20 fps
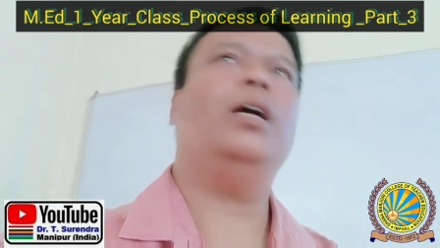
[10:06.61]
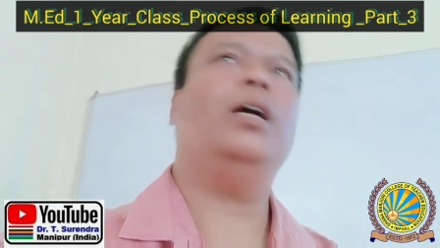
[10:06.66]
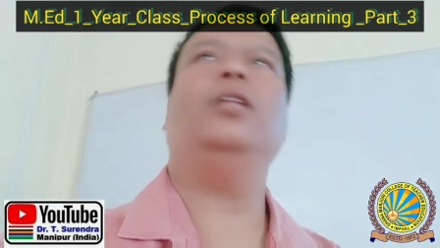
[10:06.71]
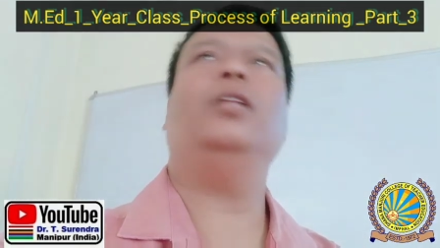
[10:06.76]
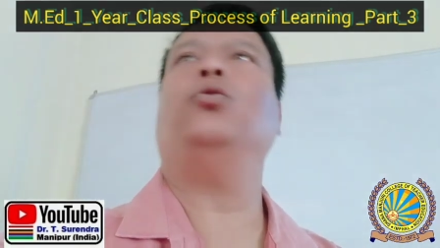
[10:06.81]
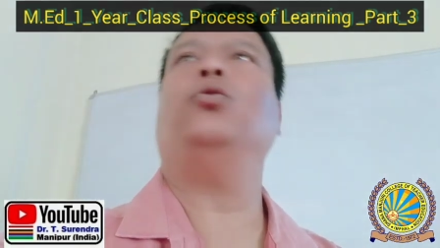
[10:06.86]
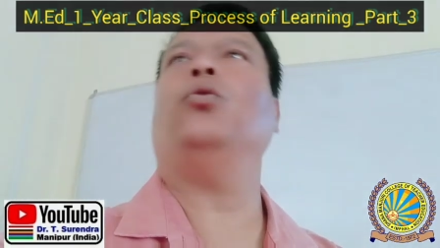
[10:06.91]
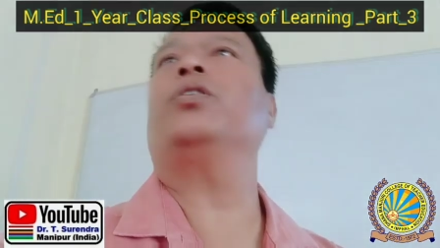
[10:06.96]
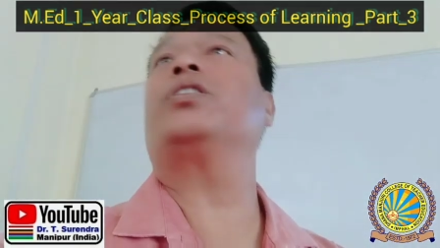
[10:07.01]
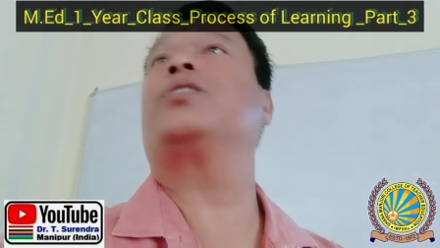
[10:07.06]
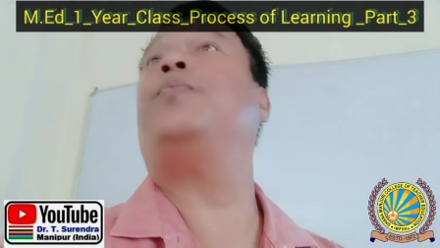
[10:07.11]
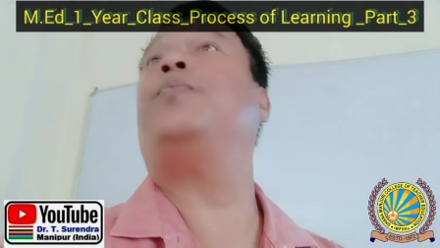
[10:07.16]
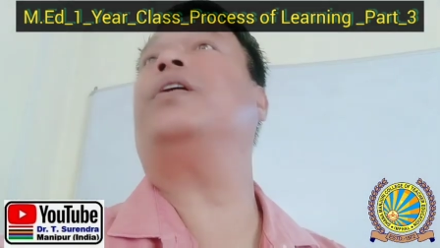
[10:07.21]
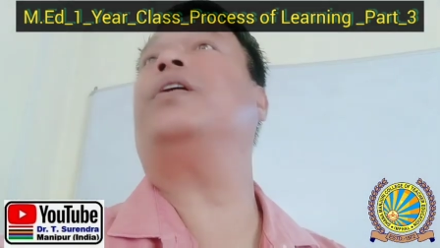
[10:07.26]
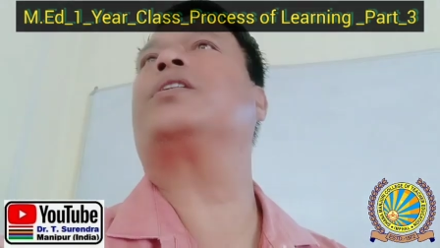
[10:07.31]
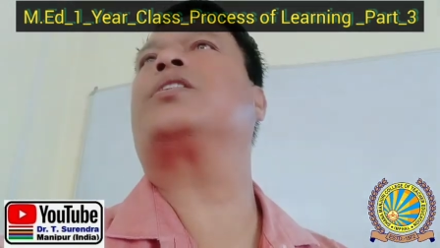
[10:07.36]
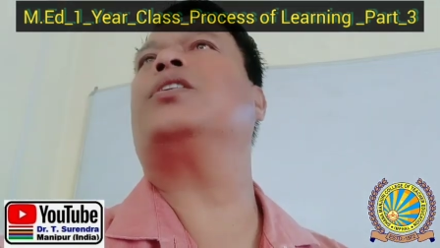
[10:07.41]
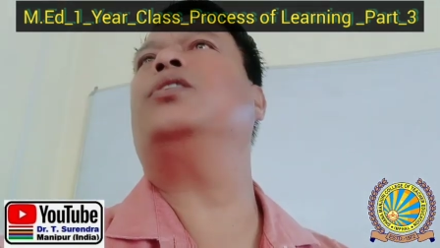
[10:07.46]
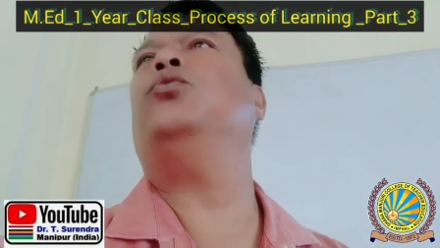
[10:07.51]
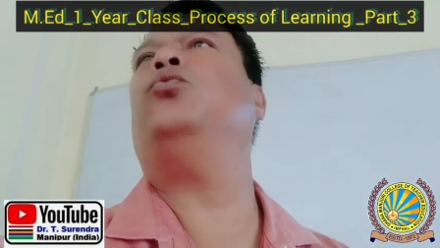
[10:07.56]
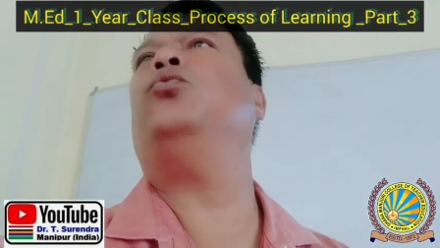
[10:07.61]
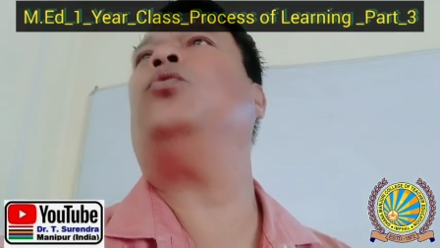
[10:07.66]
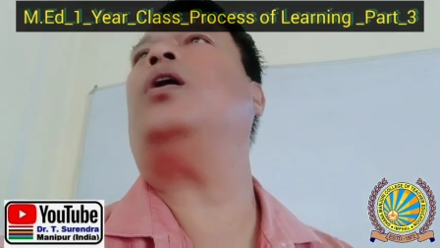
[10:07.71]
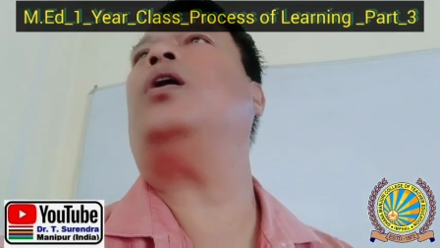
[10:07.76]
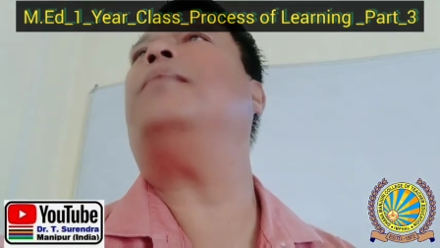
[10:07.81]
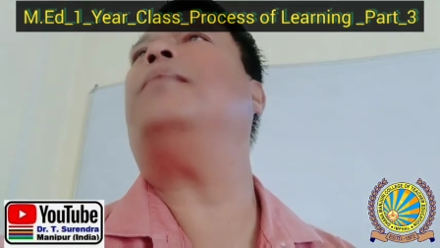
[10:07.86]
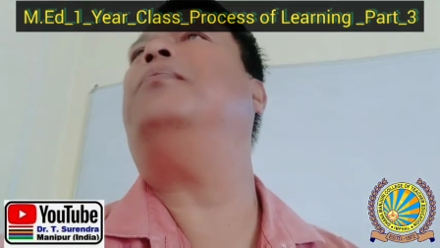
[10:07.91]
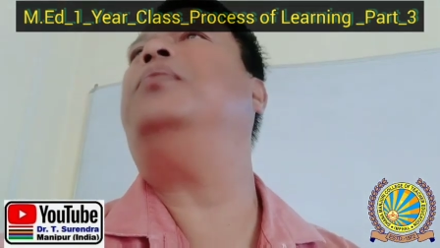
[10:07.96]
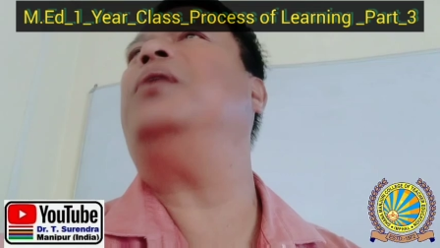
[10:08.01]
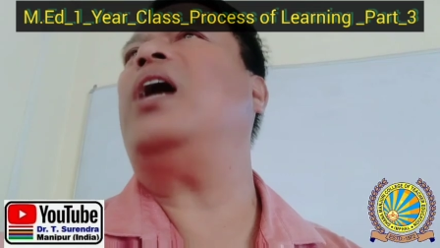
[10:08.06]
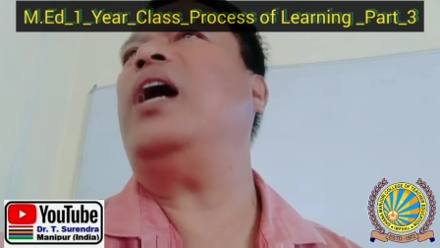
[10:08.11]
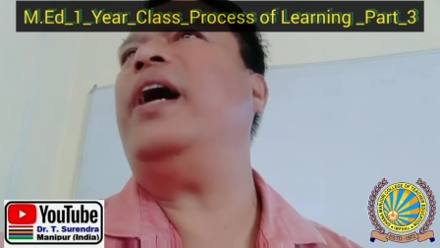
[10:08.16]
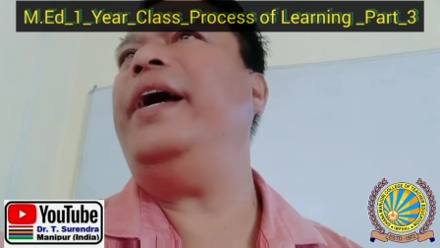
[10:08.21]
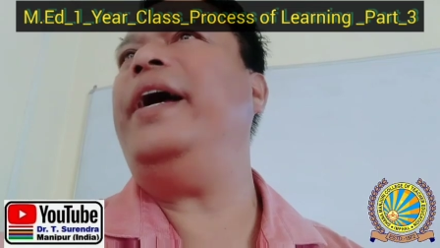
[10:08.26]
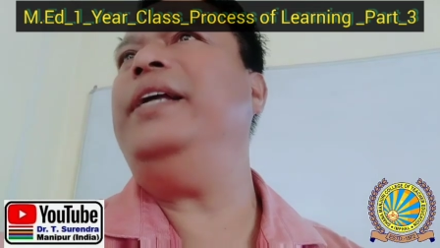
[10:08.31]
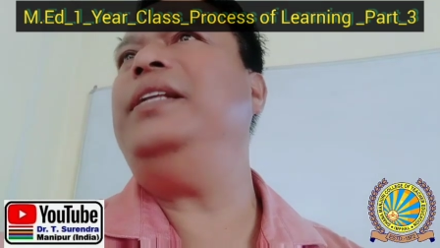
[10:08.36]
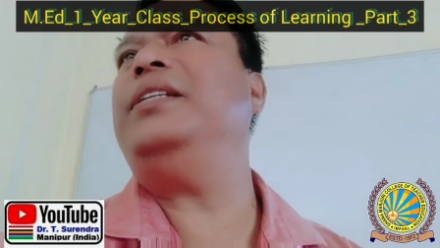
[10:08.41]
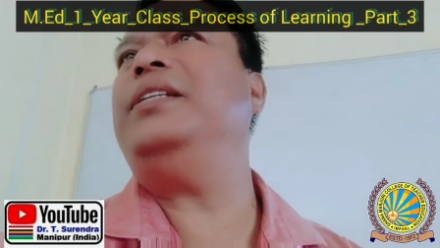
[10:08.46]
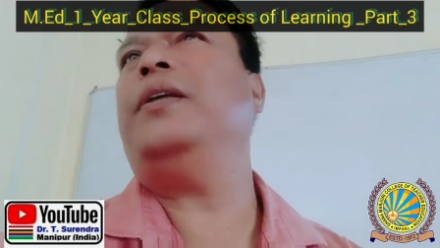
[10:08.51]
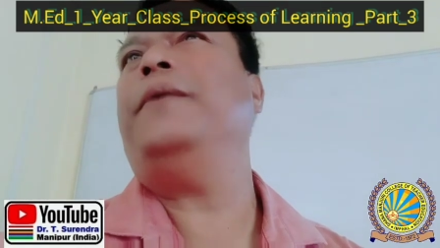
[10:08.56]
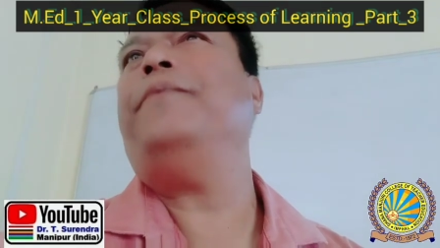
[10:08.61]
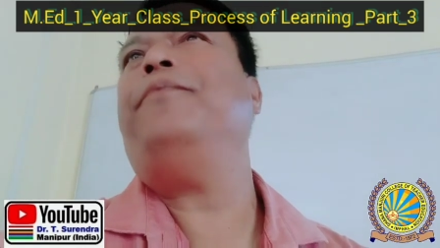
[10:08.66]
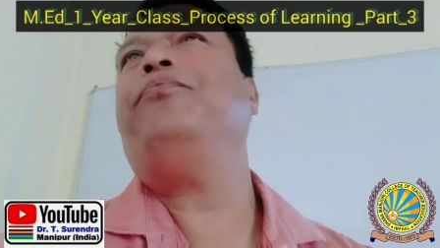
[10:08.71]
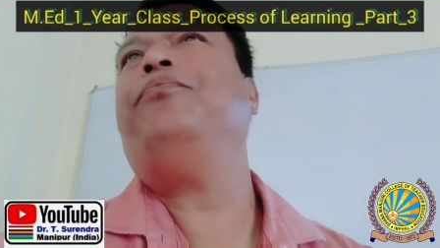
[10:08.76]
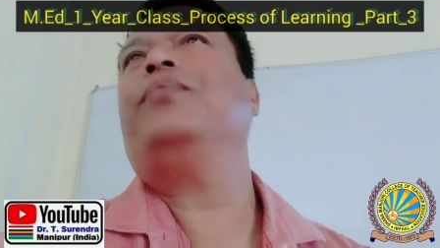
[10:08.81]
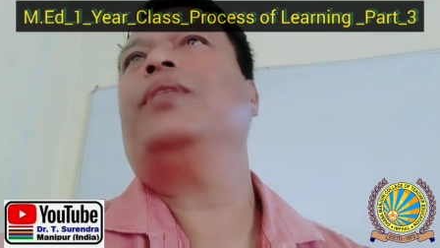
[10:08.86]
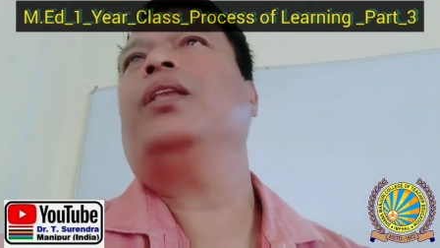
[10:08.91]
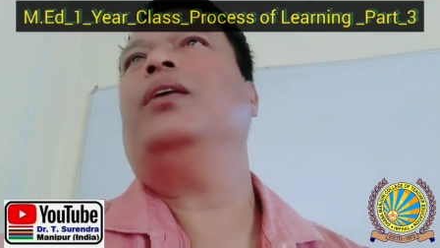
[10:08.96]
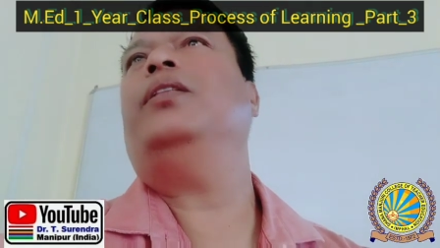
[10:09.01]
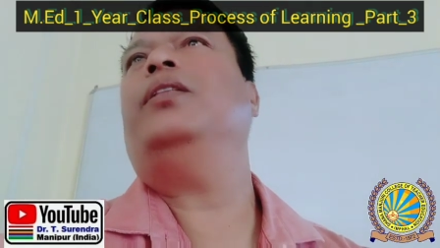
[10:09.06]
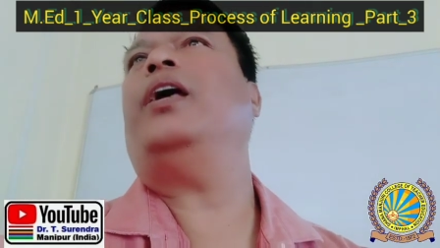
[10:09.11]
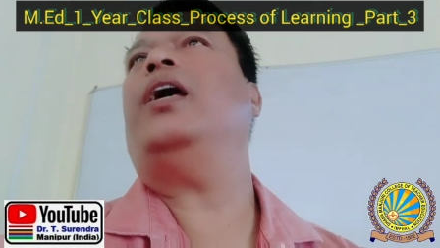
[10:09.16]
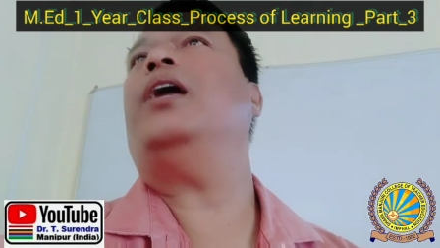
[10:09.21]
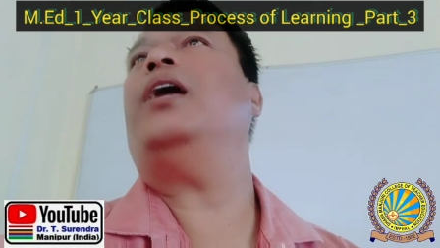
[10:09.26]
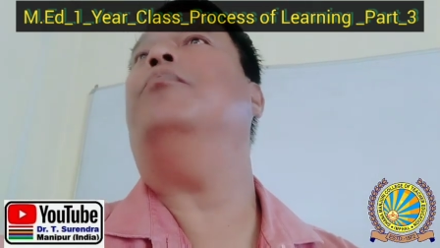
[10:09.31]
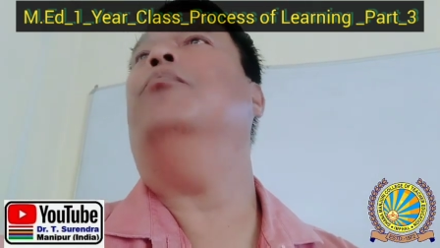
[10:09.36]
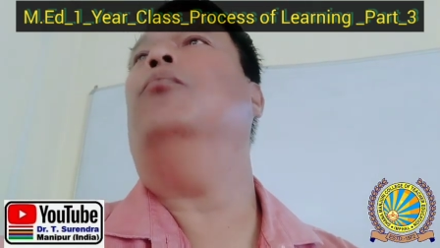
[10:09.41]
And those persons who are blind, they have